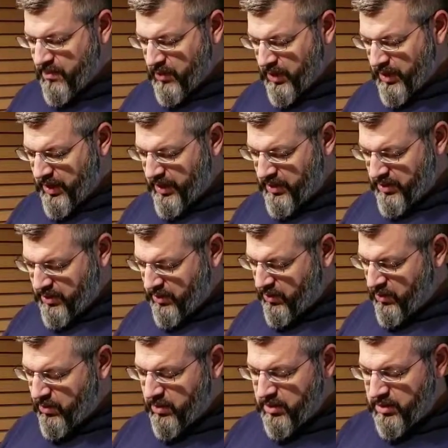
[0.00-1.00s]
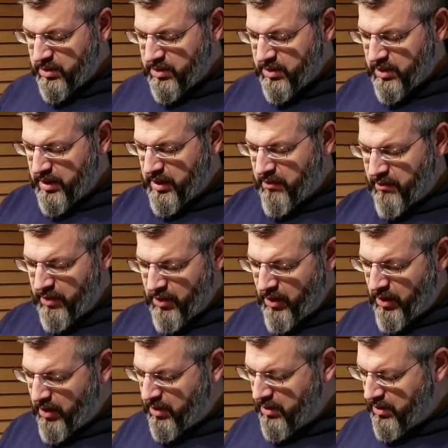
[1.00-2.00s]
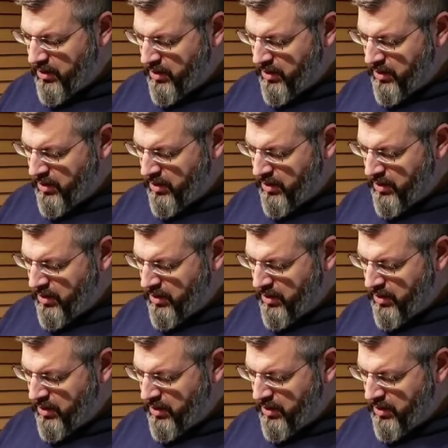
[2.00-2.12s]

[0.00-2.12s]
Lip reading: Okay, so this is the NVR.